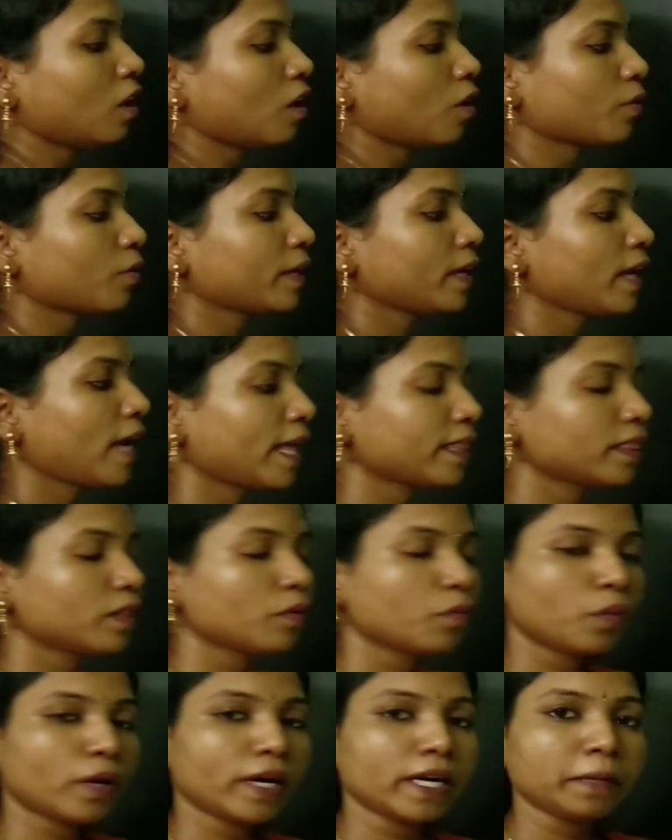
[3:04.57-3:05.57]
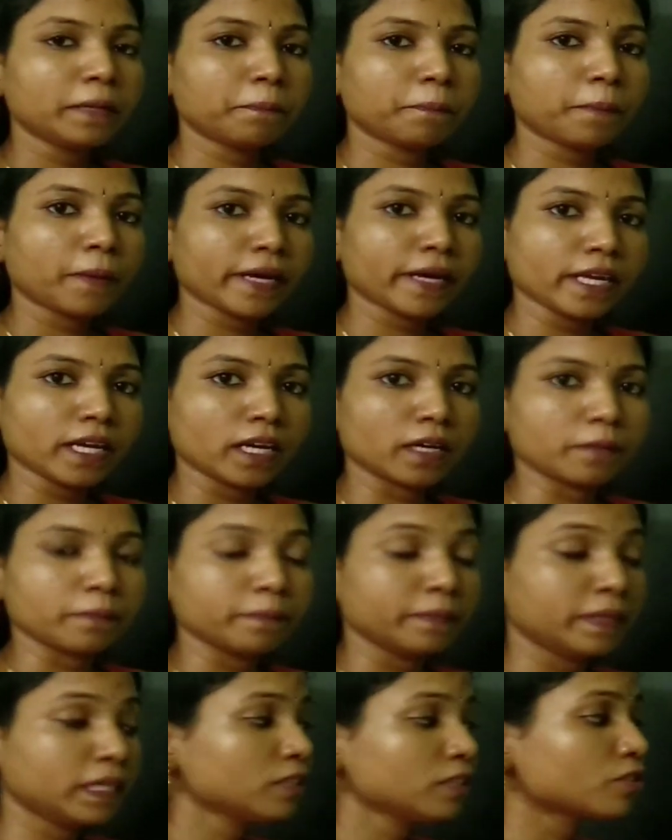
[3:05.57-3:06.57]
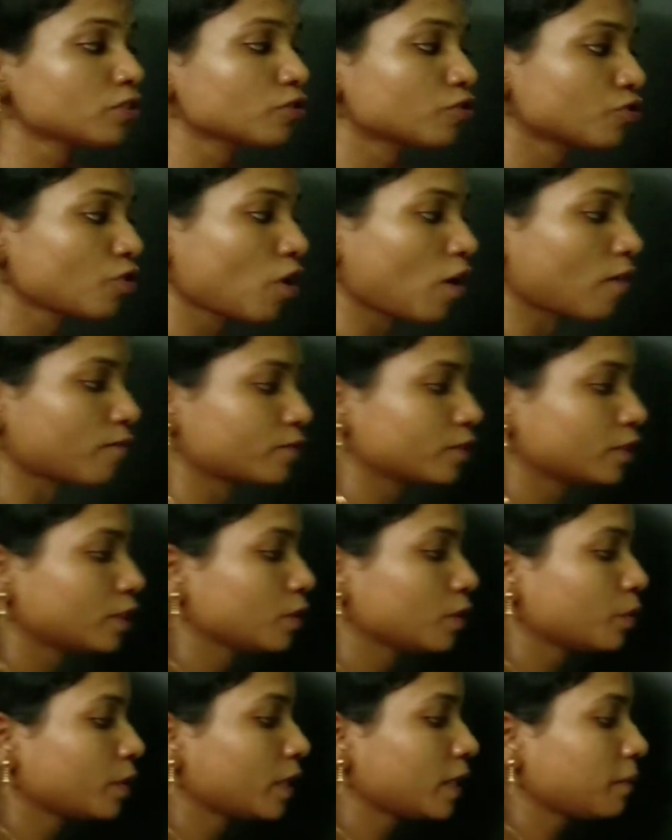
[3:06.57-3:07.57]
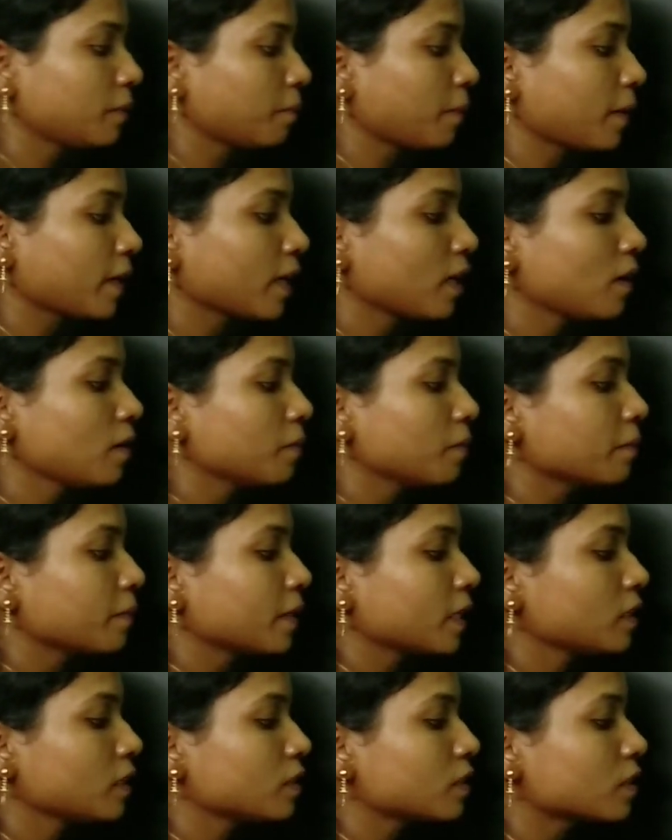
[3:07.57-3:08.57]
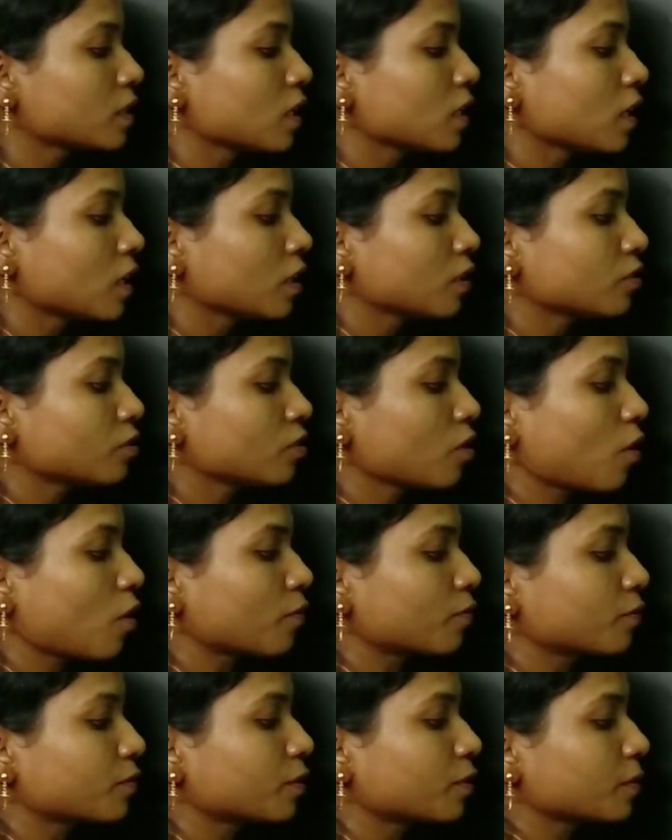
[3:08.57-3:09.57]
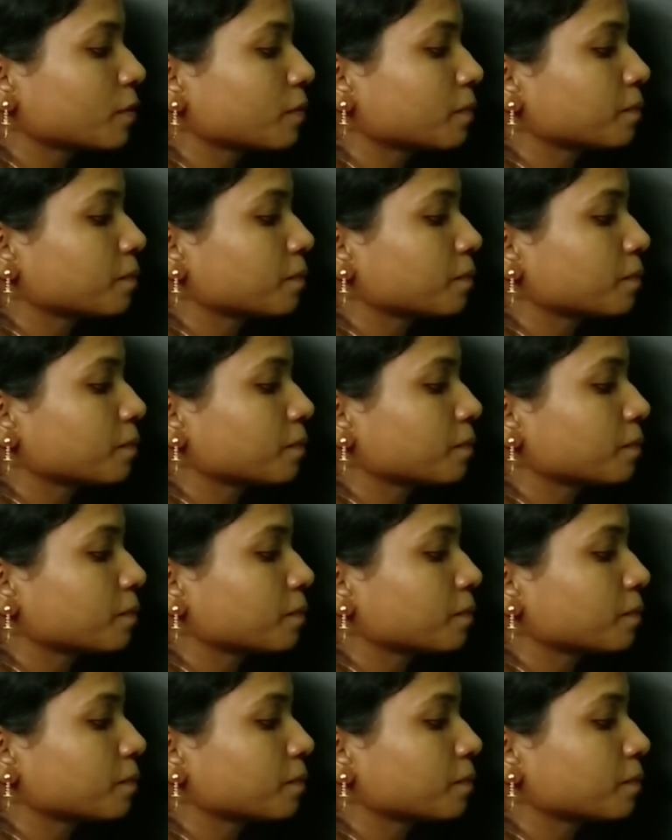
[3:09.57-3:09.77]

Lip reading: Okay, and the word pia means soft. The word pia means soft.